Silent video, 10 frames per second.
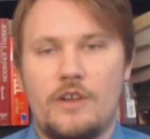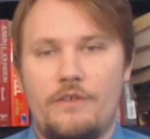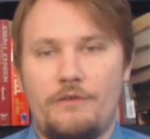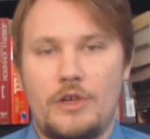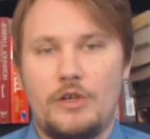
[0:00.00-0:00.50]

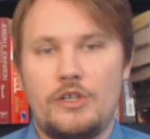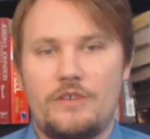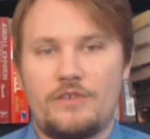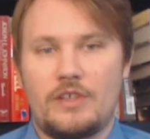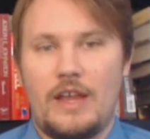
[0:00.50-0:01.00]
of the
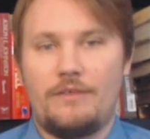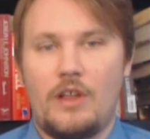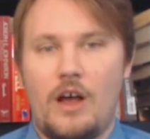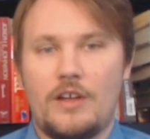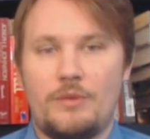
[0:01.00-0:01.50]
Fugitive Slave
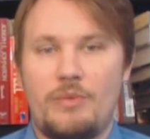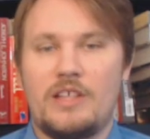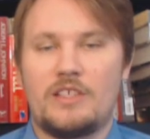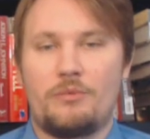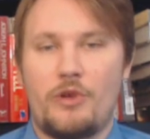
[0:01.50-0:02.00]
Law
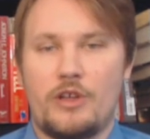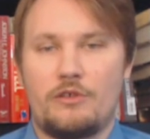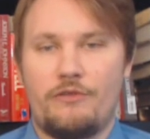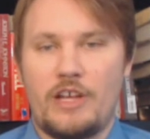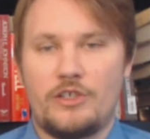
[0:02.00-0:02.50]
depends the
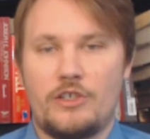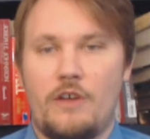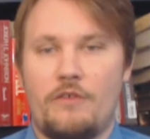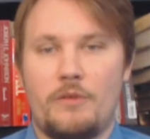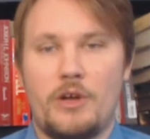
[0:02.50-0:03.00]

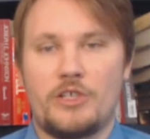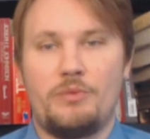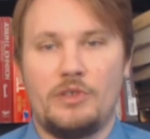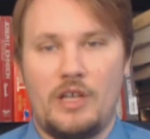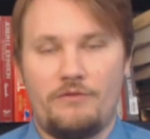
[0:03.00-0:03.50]
preservation of our
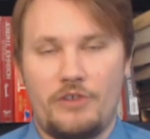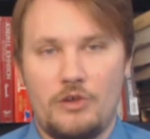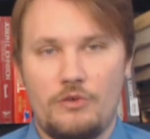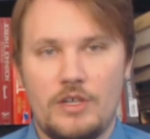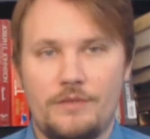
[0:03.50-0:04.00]
much beloved
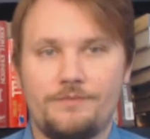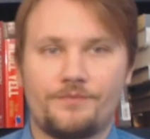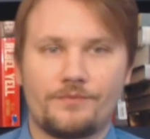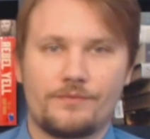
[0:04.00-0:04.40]
Union.